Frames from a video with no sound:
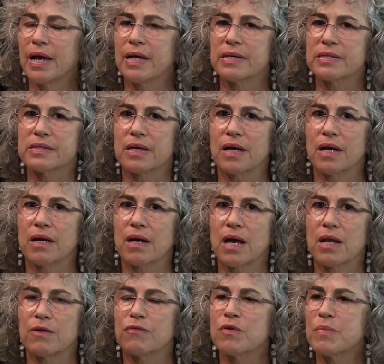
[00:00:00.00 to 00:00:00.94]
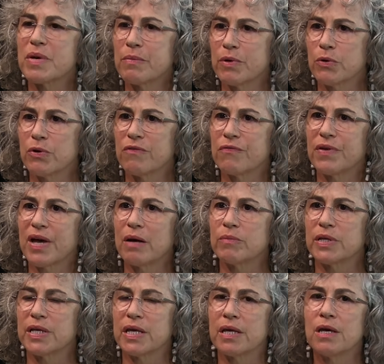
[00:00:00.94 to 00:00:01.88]
as a kind of from immigrant
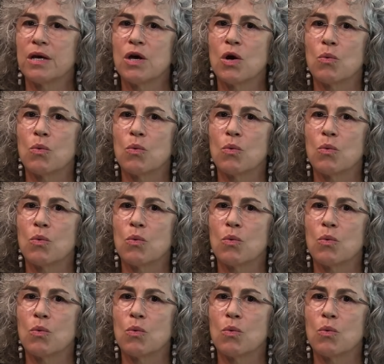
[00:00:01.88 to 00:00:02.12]
family